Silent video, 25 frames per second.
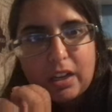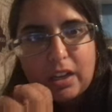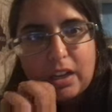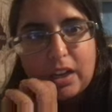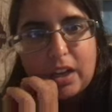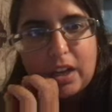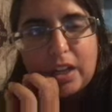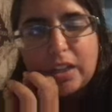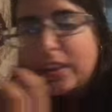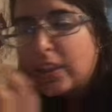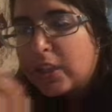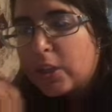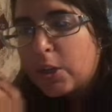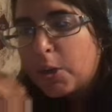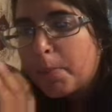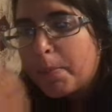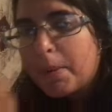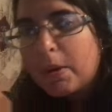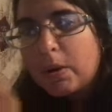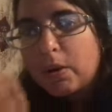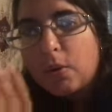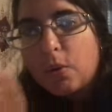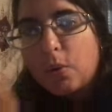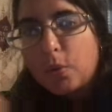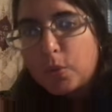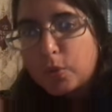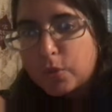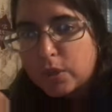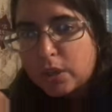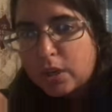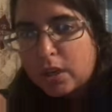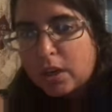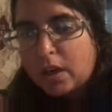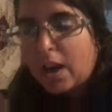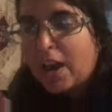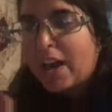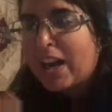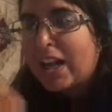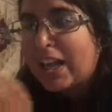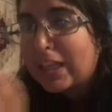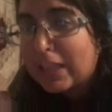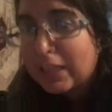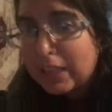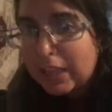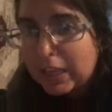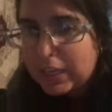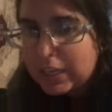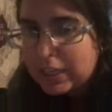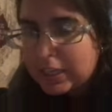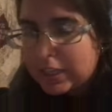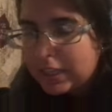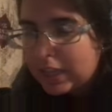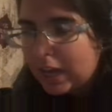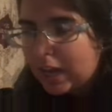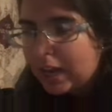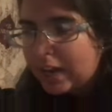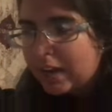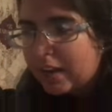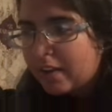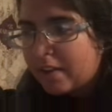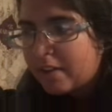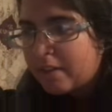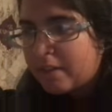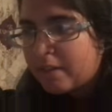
a little bit older and I like that. It